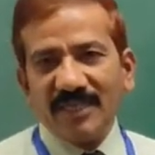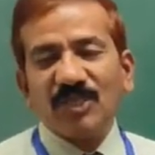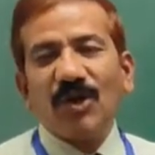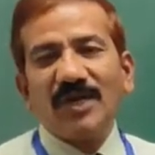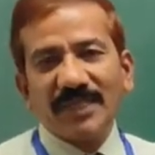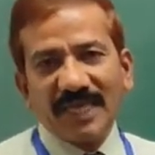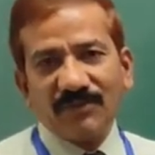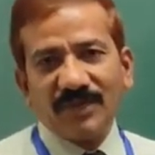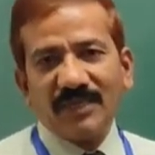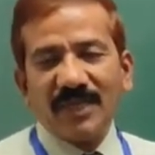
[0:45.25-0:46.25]
It is not there
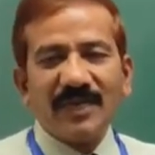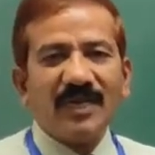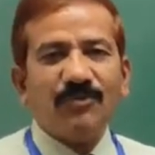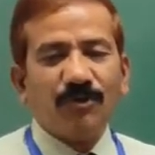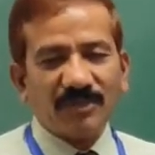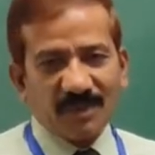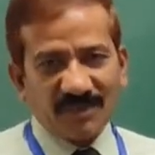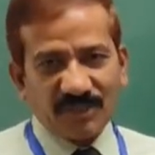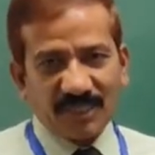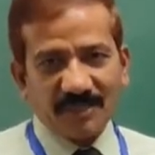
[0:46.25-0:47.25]
for the 3rd and 4th
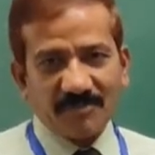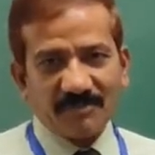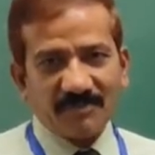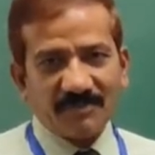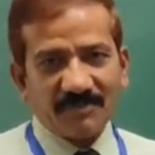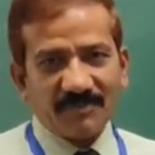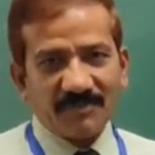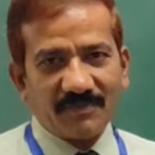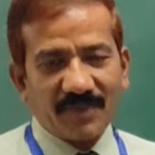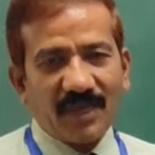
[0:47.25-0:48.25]
semester.
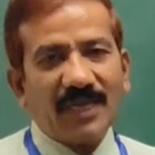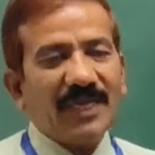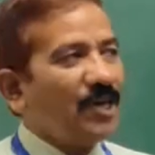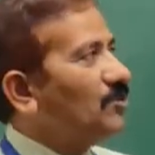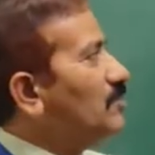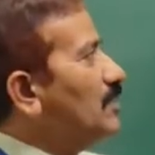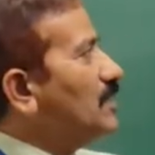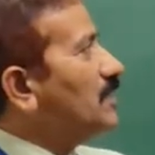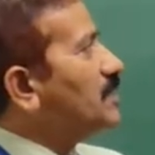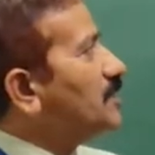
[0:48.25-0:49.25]

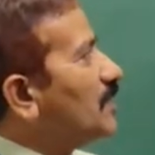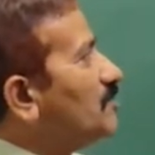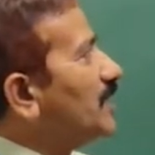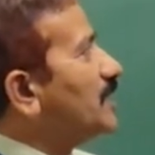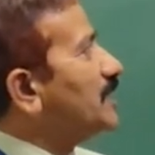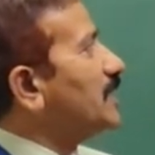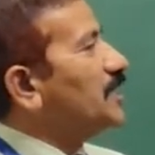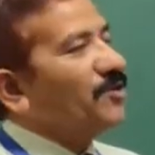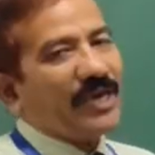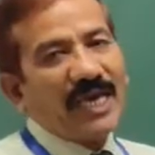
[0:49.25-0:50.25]
Now, instead of
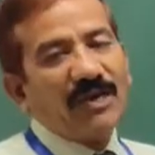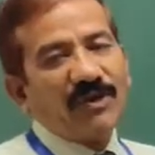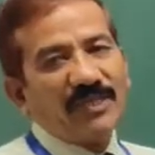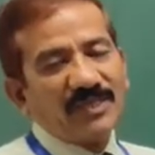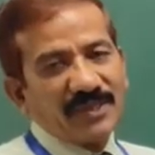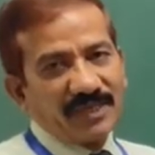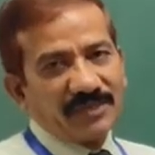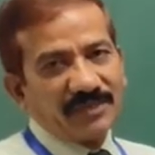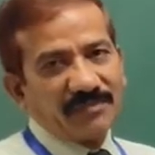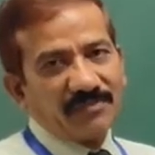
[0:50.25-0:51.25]
that, you have other
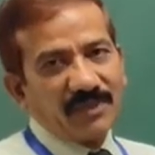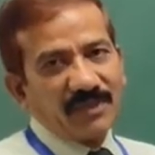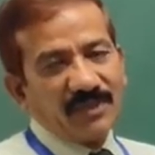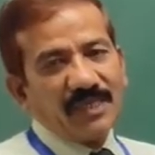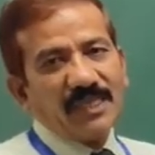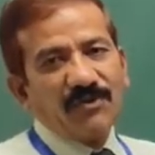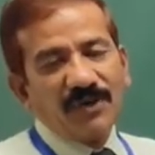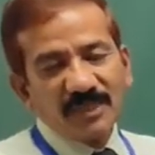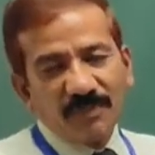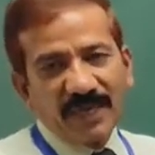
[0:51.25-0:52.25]
things. In the
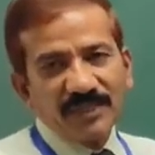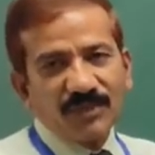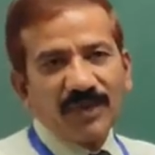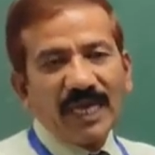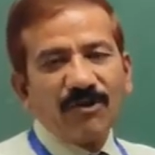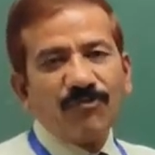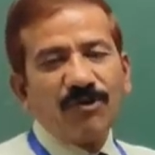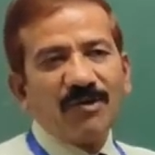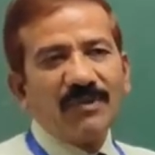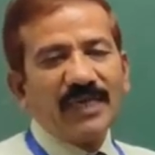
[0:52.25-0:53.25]
first place, we have
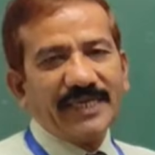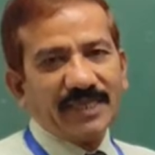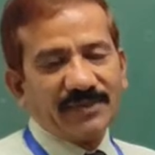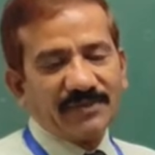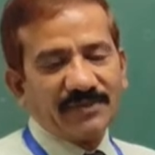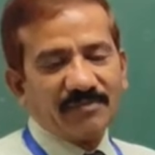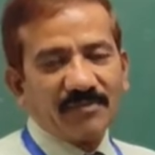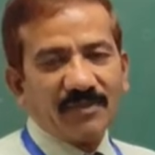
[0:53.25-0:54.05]
formal letters.